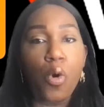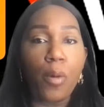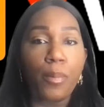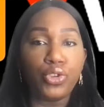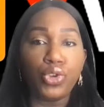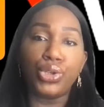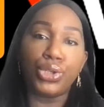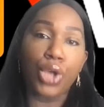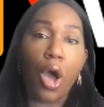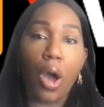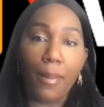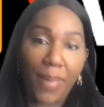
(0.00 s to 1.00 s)
porn producers
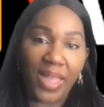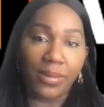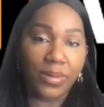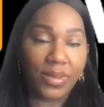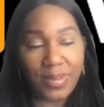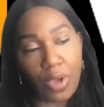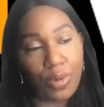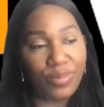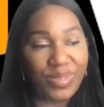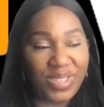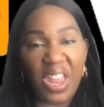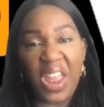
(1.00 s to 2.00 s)
are men, so
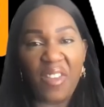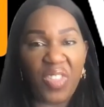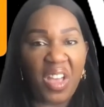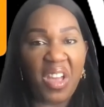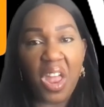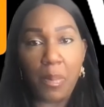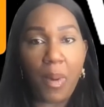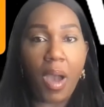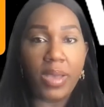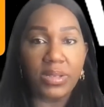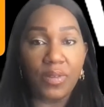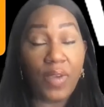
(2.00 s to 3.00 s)
it's going to have that kind of
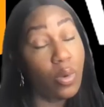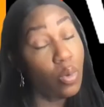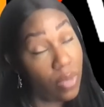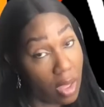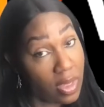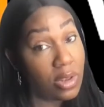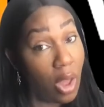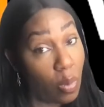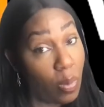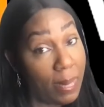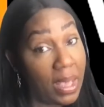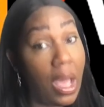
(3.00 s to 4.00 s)
biased effect. Although there's a lot
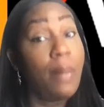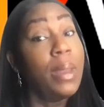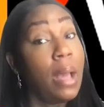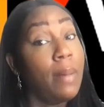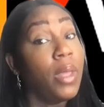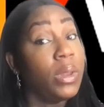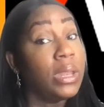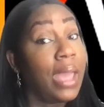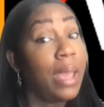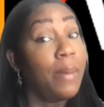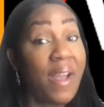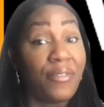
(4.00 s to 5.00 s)
of women coming up, though, in the
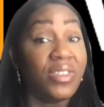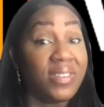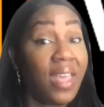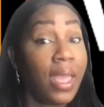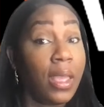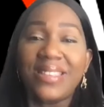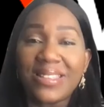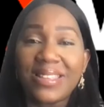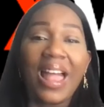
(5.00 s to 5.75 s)
game, I have to say. This is